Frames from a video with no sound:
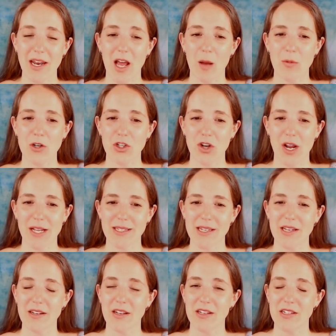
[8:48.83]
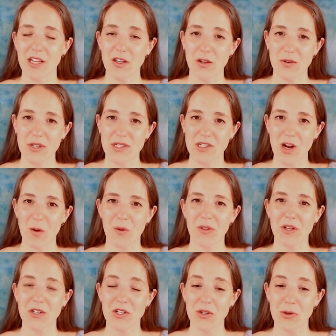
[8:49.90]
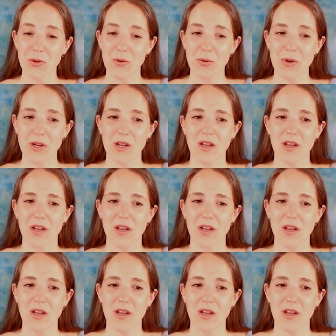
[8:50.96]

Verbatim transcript: Albert Transit continue to start with a 2,